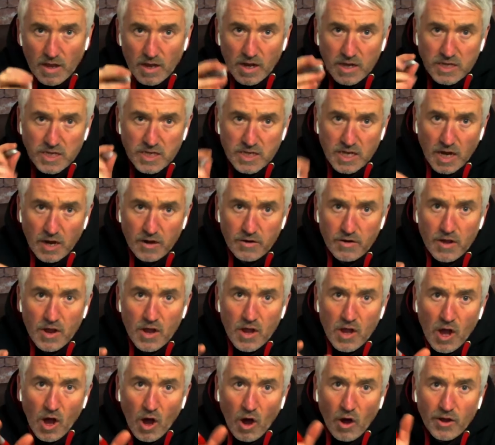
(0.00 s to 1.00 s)
So,
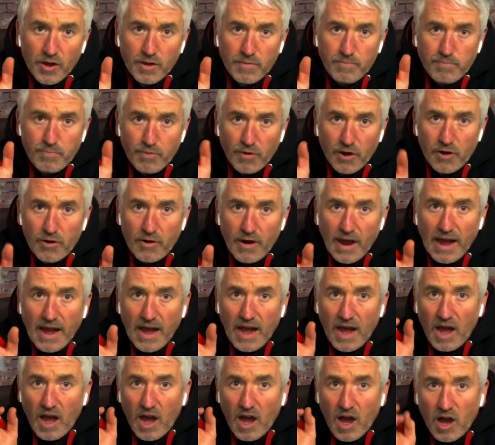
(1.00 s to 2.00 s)
on a brew
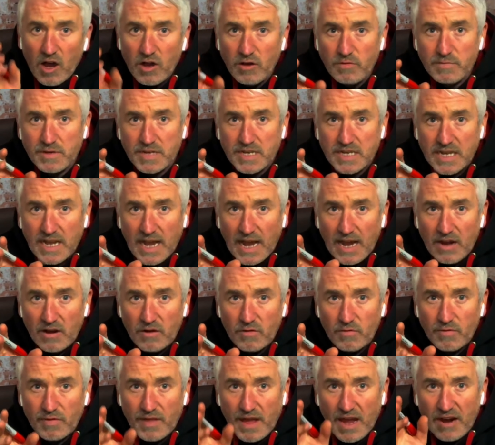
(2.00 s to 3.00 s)
at home
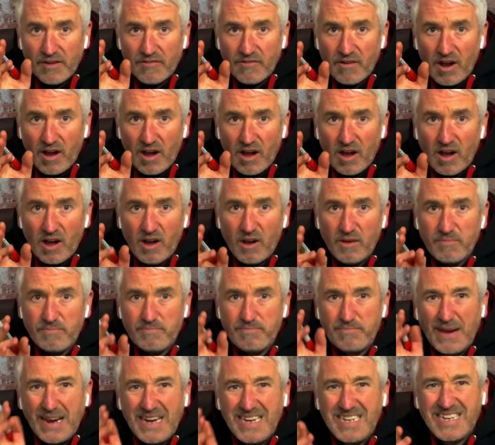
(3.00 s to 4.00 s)
scale, there are
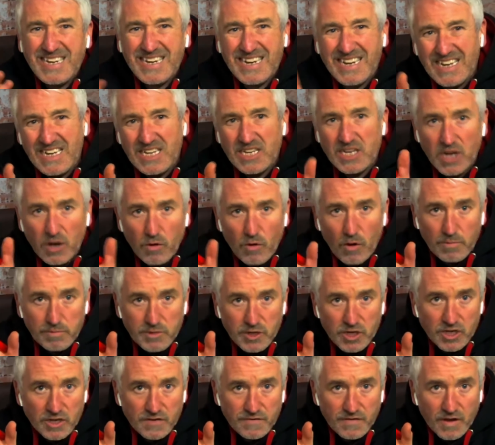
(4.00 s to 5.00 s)
basically two
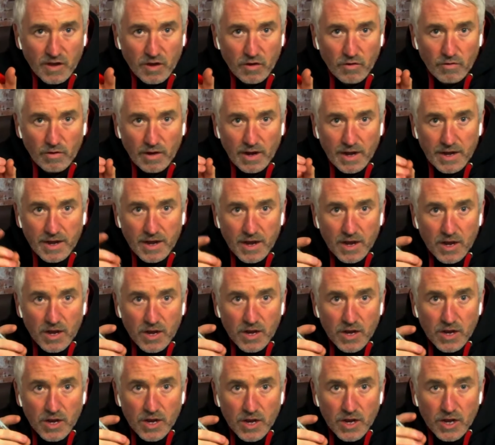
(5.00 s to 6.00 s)
options for cooling.
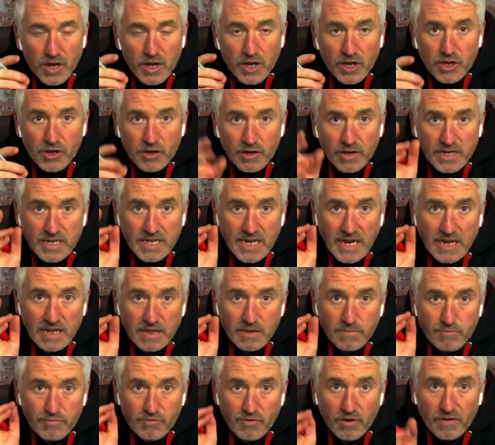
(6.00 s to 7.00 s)
You can take
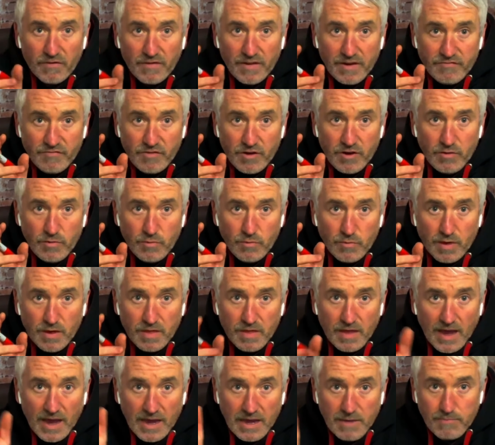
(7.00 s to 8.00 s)
the brewery route
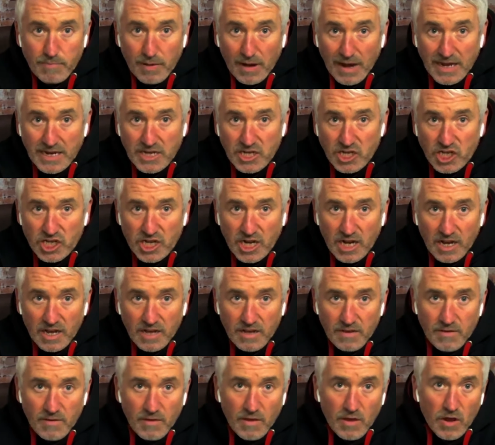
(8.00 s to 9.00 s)
with a plate
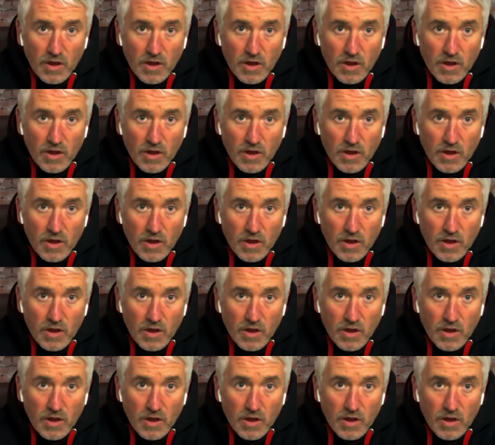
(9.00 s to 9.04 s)
chiller,